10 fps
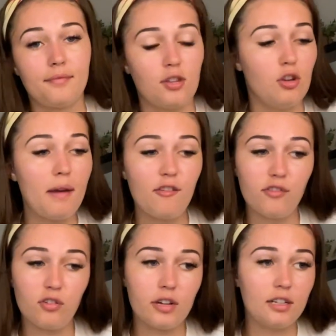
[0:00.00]
You may
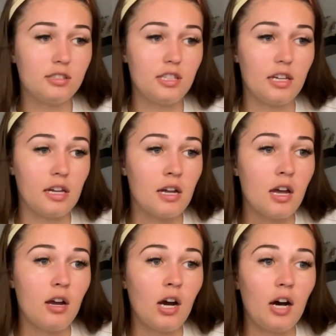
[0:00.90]
feel guilty
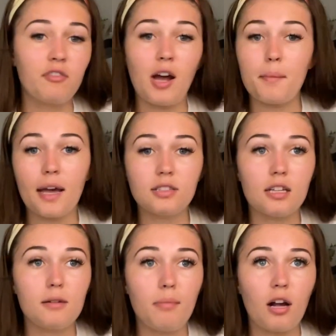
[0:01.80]
of coming
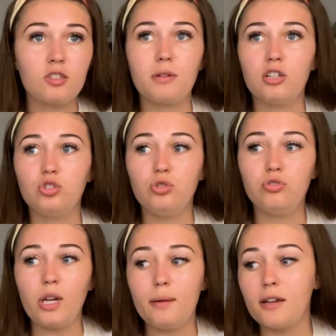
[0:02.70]
outside the box because you
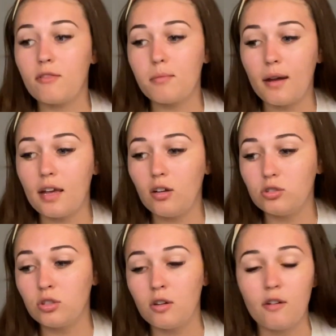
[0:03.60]
shamed everybody
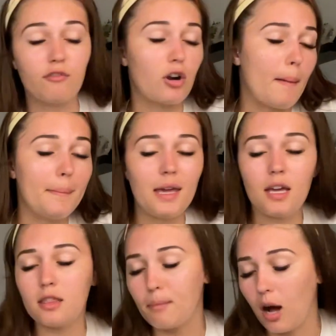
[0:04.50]
else for not being
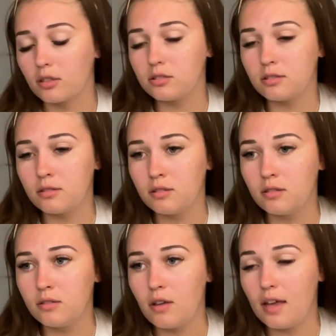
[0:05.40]
in the box.
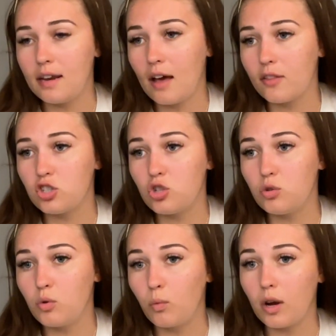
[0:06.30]
And now that
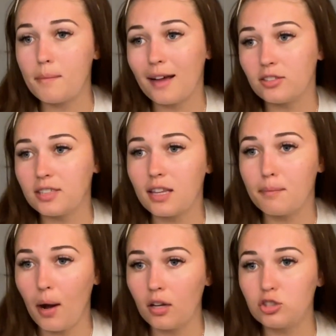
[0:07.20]
you want to be outside the
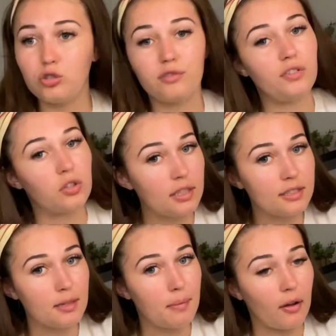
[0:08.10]
box, you feel
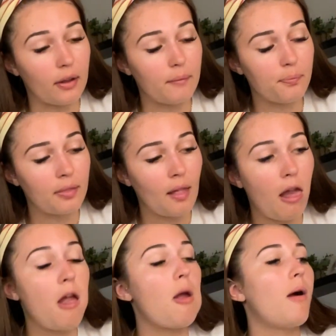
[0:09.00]
guilty about it.
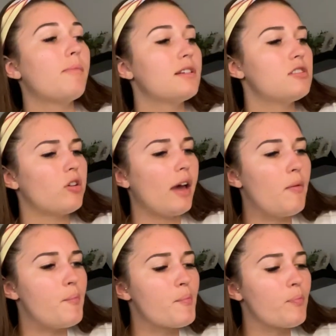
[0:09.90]
But it's
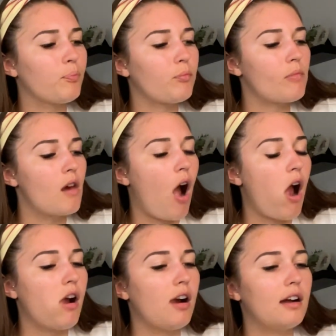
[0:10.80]
okay.
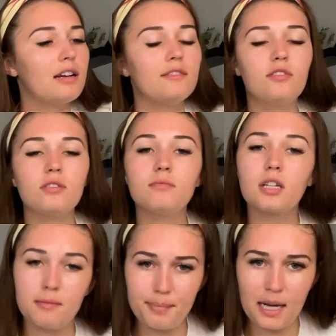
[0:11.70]
Have
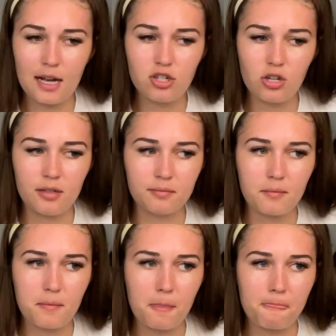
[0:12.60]
compassion,
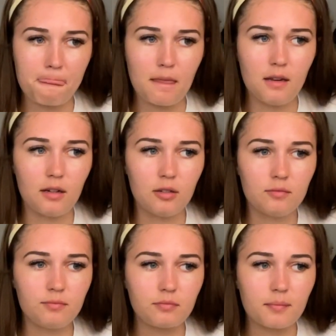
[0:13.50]
you know?
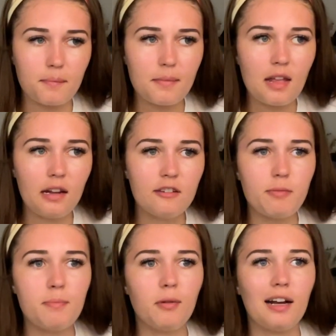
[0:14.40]
And if people